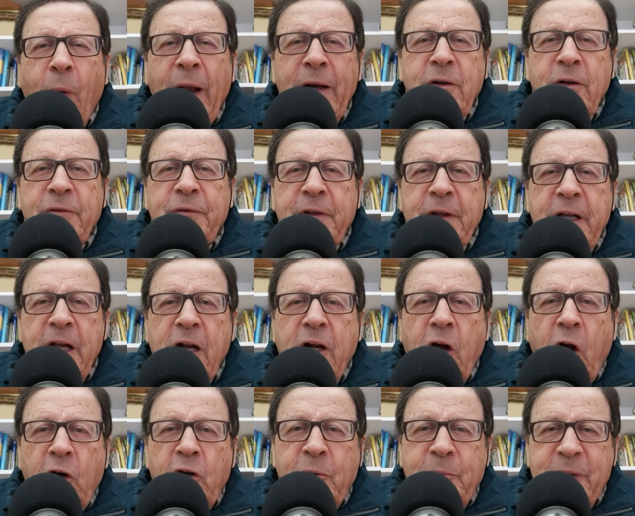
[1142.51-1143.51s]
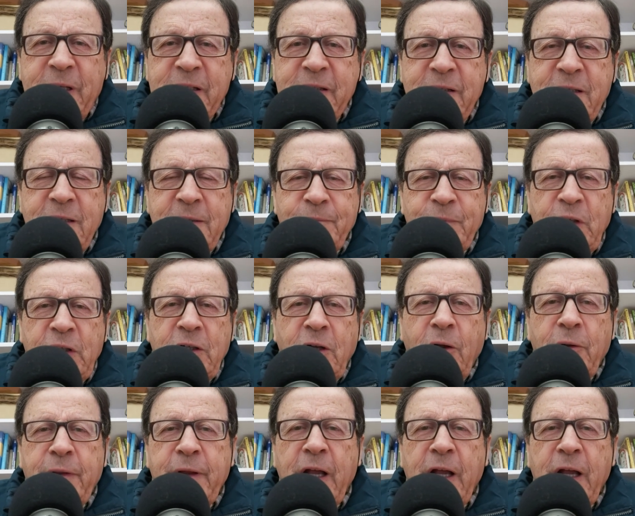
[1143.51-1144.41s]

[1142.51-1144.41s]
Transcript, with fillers: one of The Economist. You know,